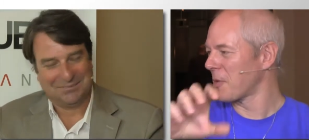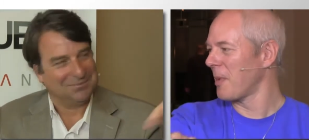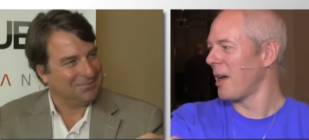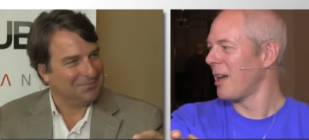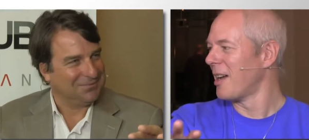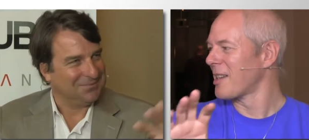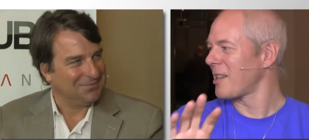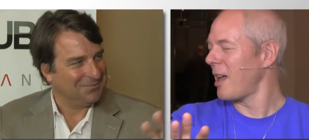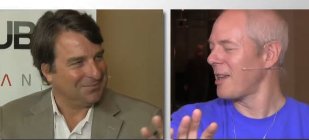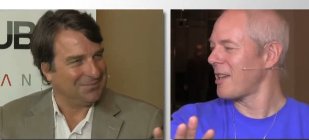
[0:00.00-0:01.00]
Speaker 1: was my
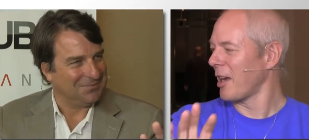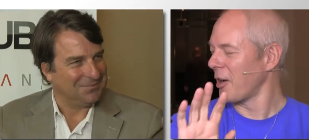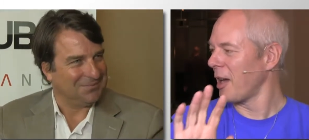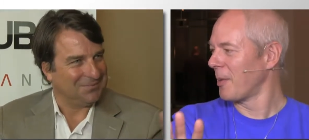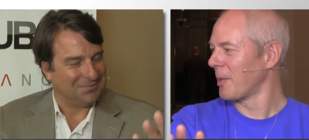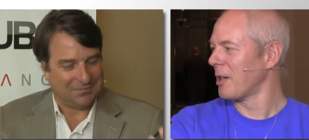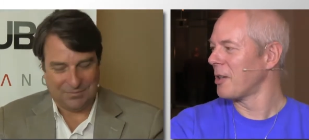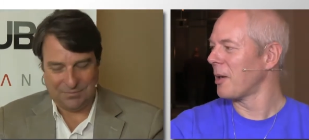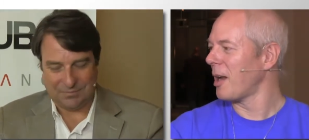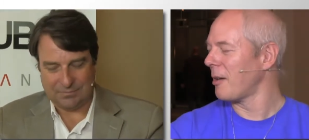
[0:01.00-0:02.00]
slide saying, okay, I'm going to
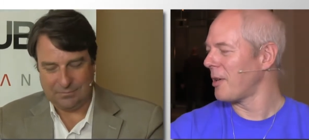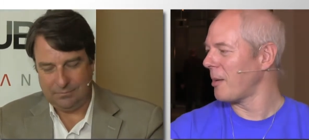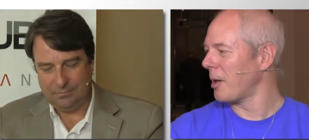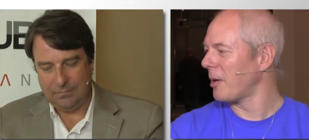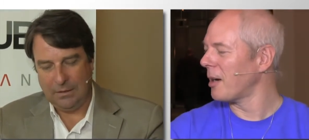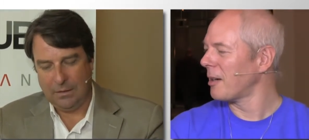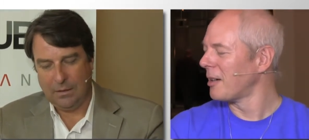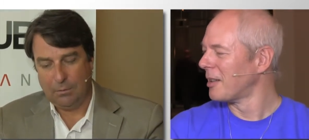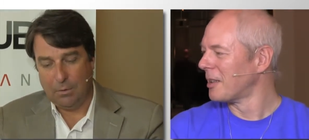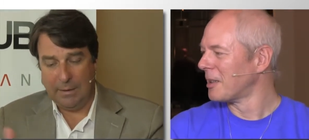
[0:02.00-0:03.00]
do a live demo now.
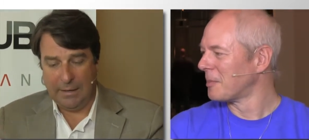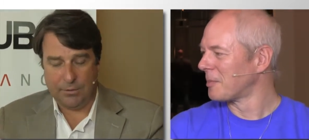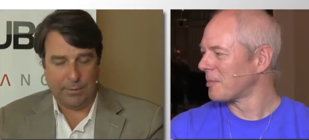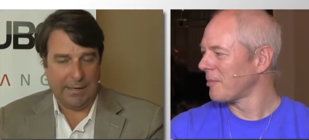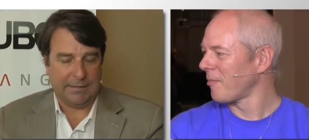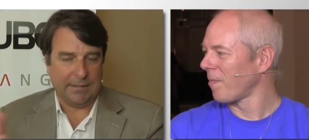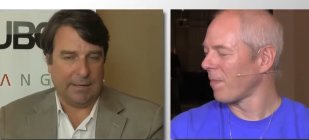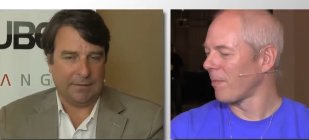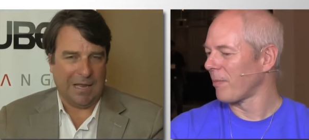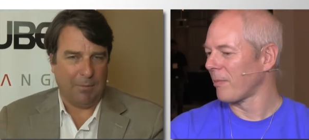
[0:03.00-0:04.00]
Speaker 2: Well, we had a great uh,
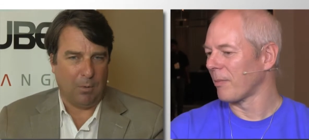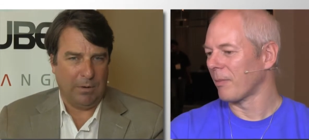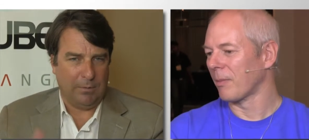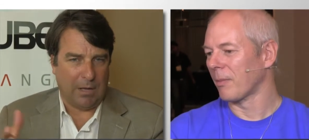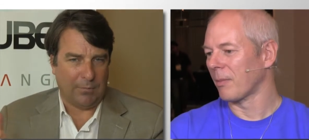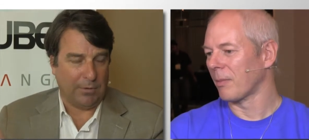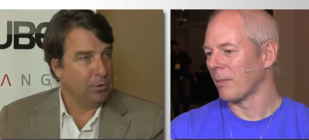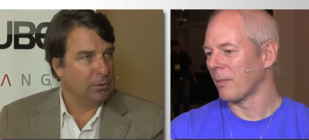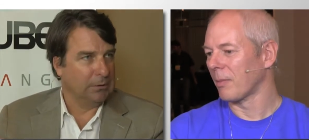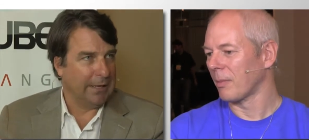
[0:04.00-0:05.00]
demo. We we covered
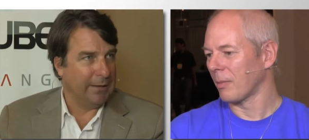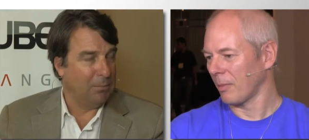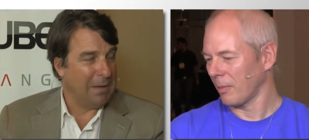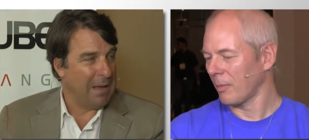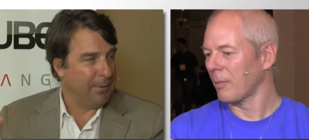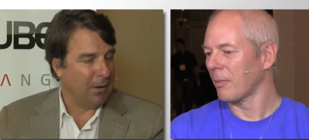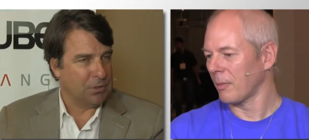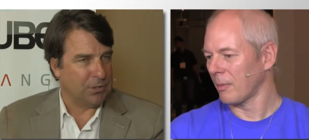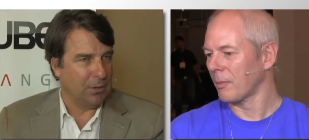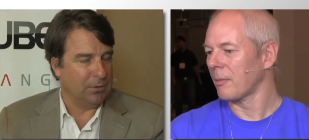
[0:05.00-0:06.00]
Google I.O., MapR
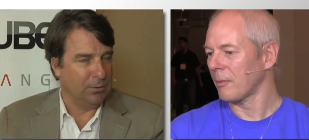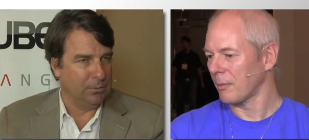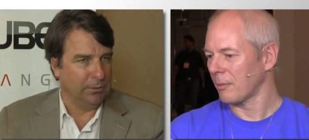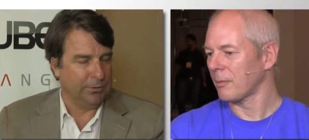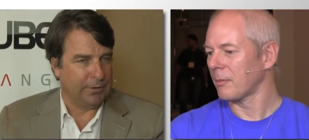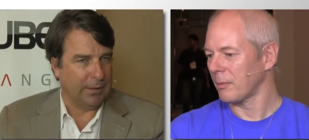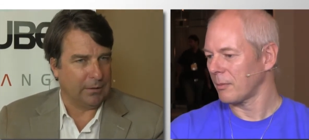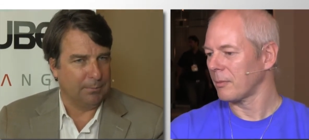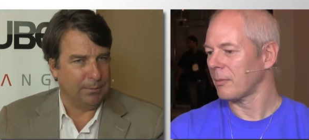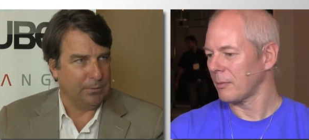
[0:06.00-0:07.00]
showed Google's uh,
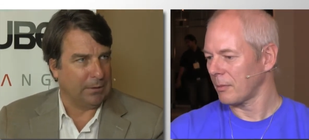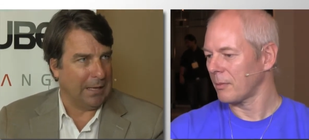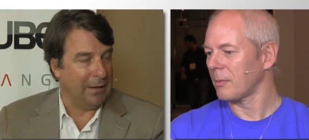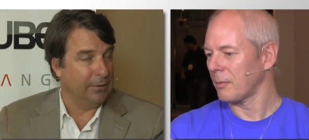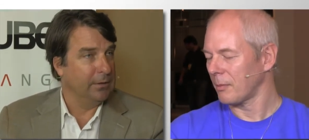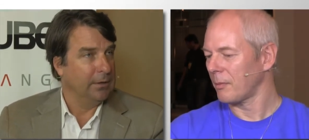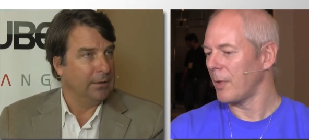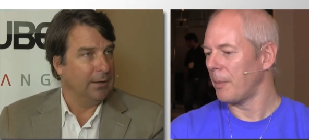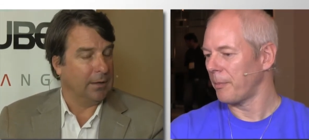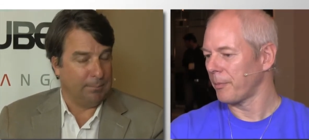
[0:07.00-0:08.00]
compute cloud, uh,
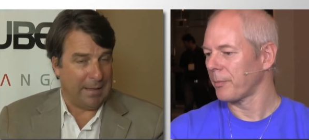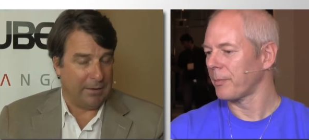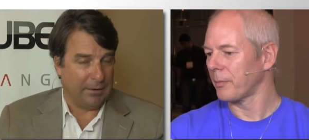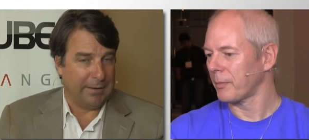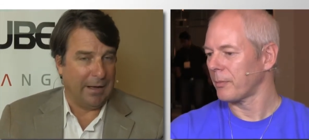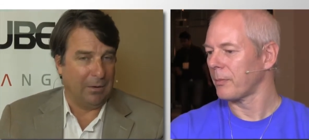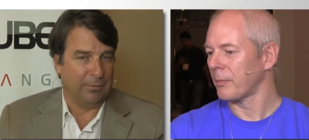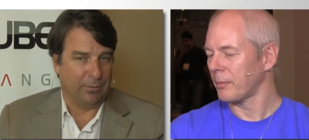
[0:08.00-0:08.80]
yeah. competitor now,